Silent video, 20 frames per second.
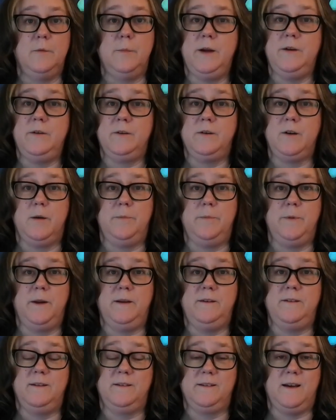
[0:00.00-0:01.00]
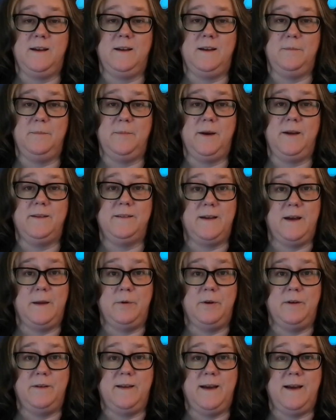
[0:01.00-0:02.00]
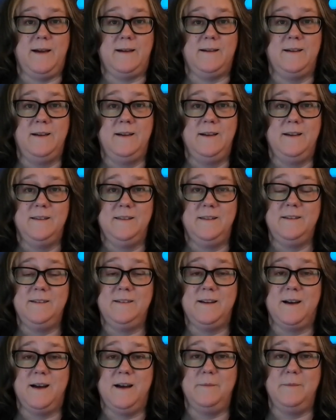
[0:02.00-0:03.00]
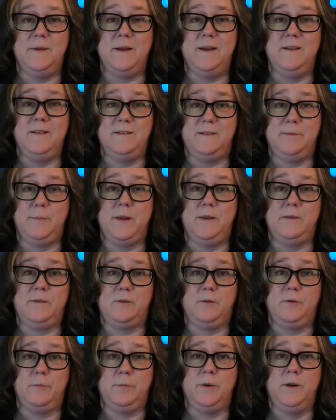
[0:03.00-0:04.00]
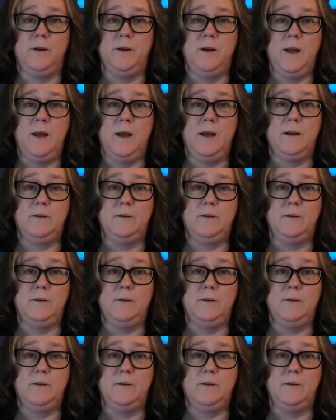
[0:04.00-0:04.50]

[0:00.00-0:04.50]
major company just got hit by a cyber attack. This time, it's Smiths Group, a